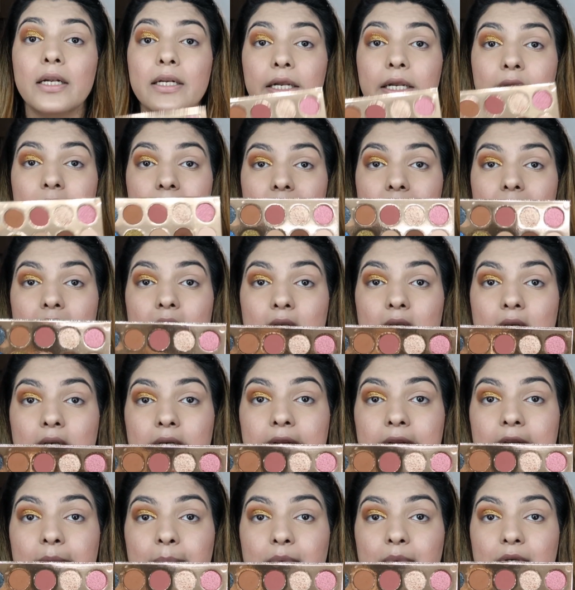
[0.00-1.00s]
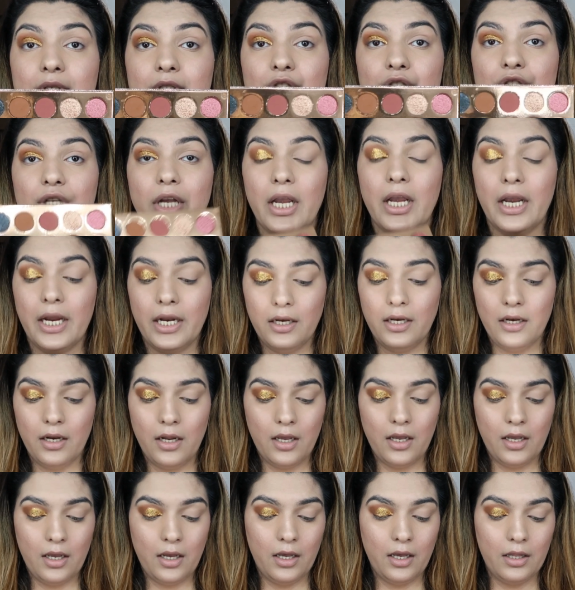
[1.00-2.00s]
this deeper shade,
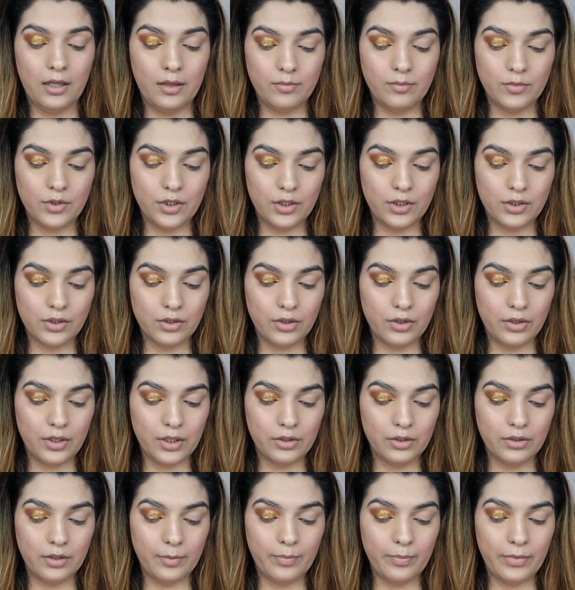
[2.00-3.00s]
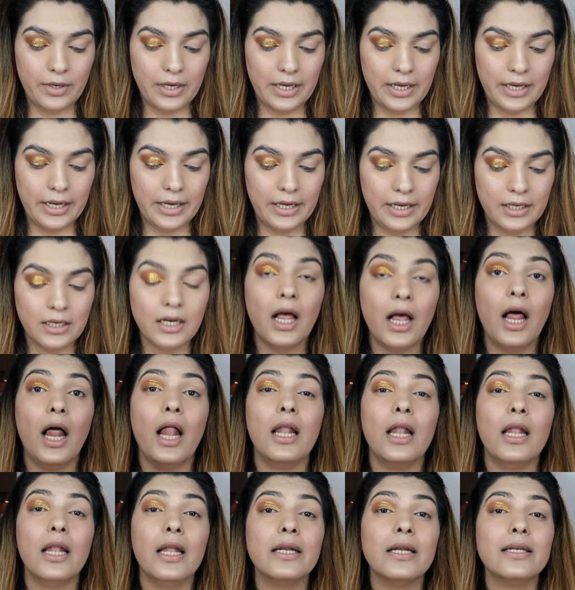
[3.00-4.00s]
and I'm just going to apply it
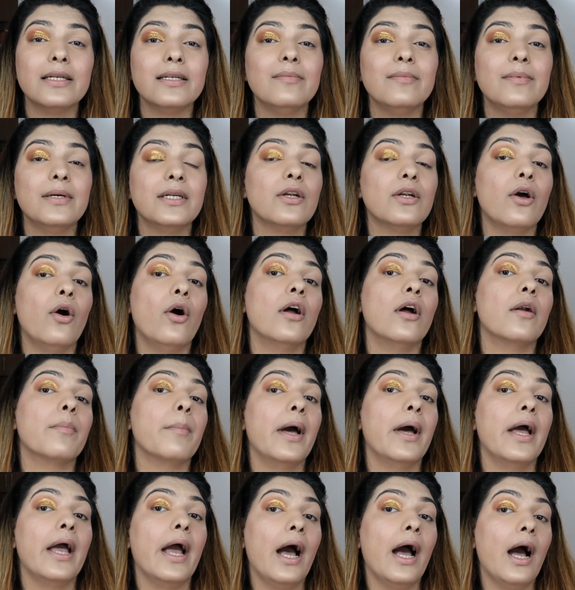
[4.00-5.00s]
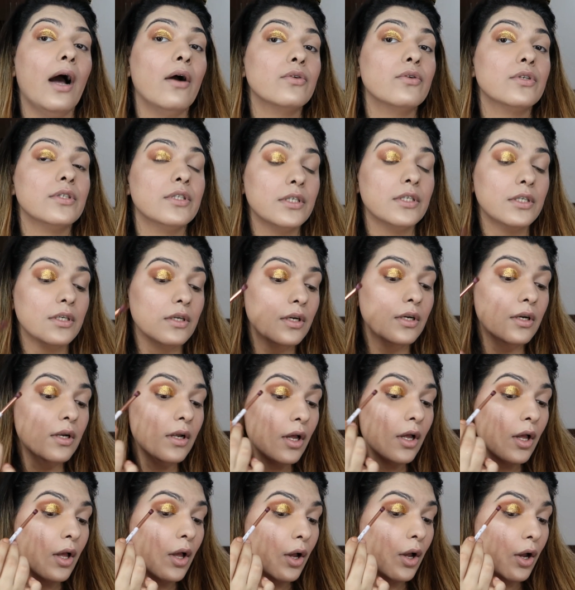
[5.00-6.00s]
a little bit on my outer
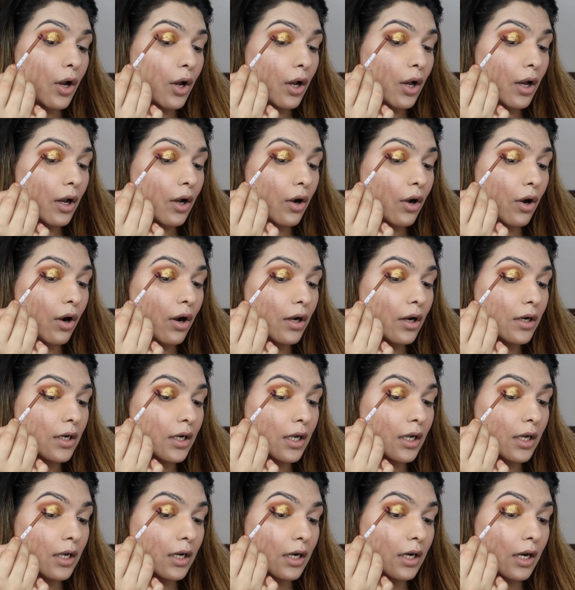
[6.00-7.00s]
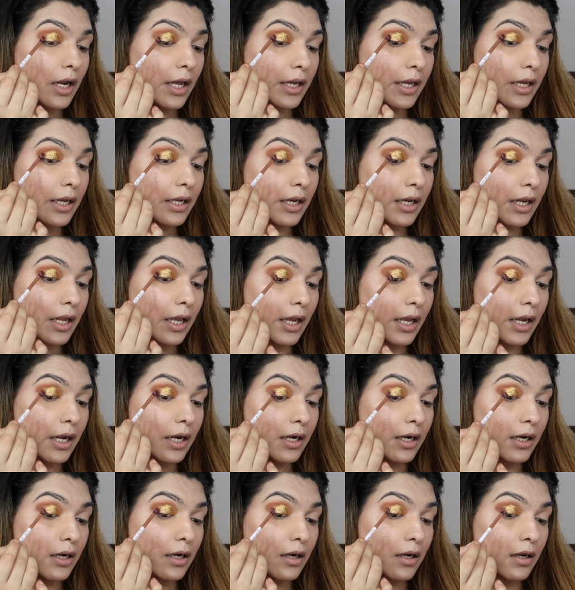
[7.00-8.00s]
corner, like in
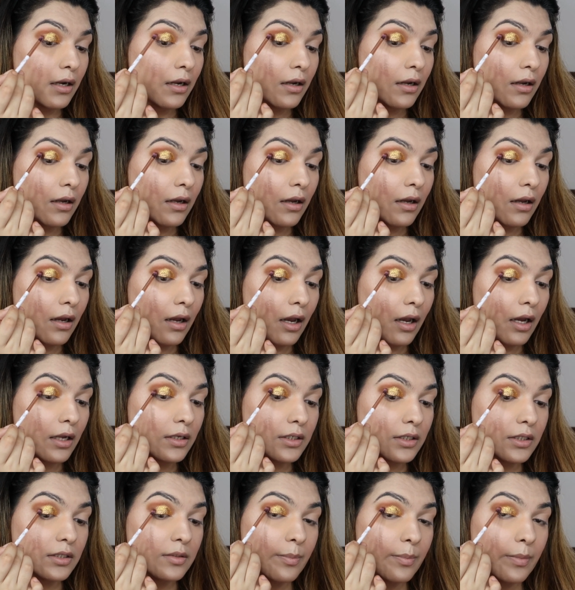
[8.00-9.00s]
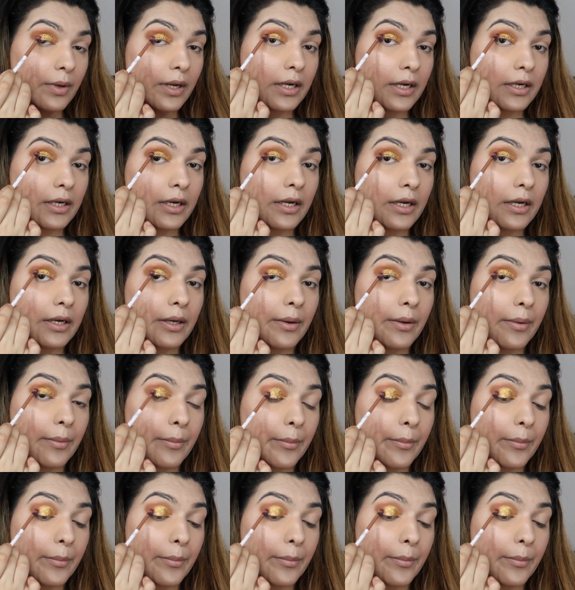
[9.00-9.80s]
here, and just blend it.